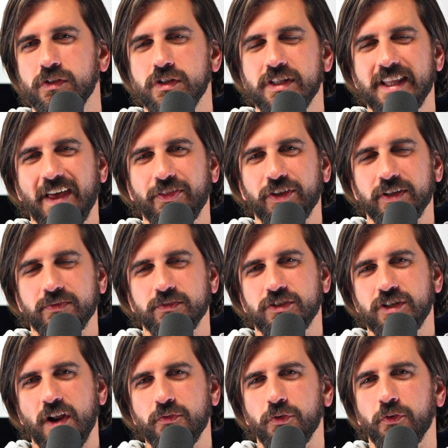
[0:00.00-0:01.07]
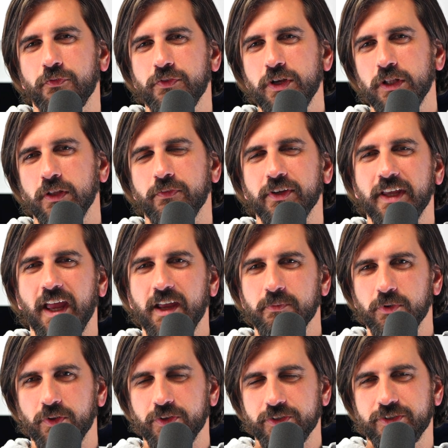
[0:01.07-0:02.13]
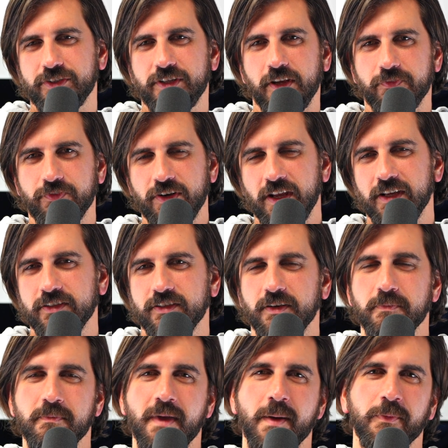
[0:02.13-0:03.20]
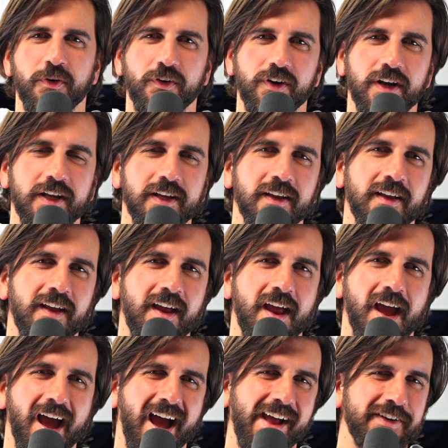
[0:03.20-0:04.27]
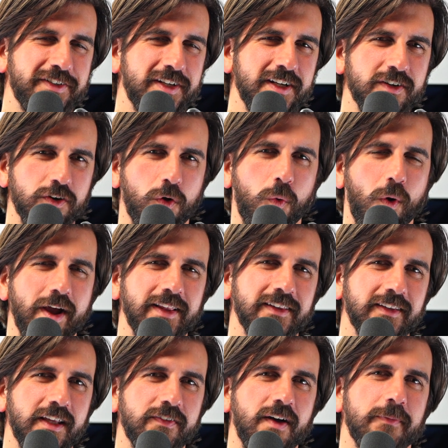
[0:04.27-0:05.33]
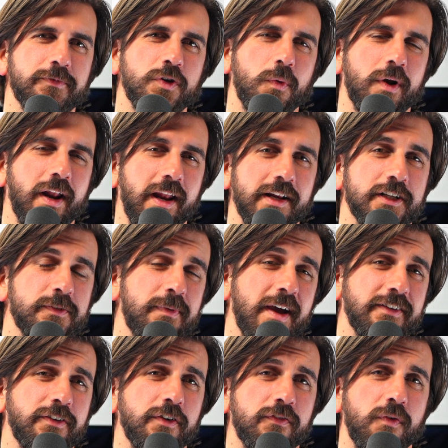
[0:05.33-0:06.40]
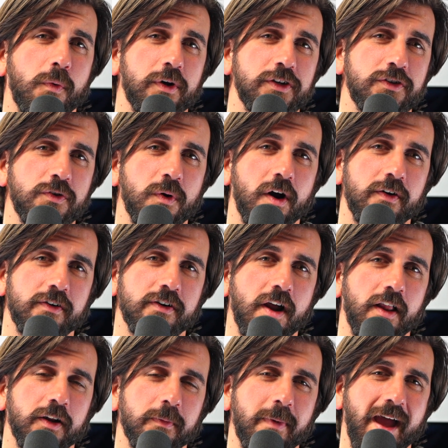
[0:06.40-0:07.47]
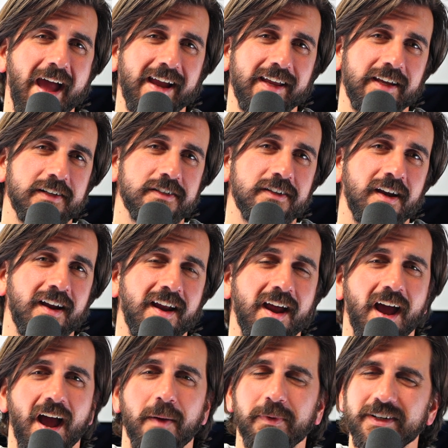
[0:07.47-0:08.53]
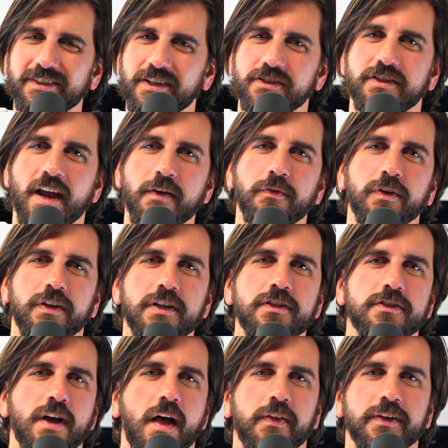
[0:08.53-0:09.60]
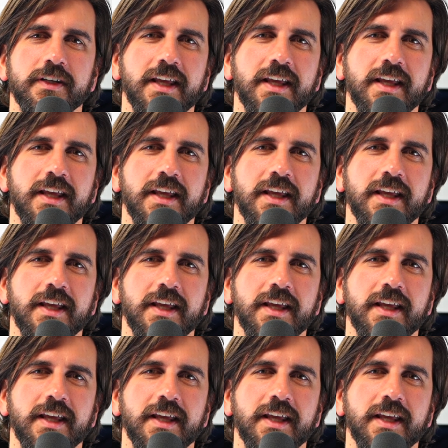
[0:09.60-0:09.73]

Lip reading: that the general feel of the cable, the stiffness and memory, didn't quite live up to what I'd expect in a $4,200 package, but it's a generally solid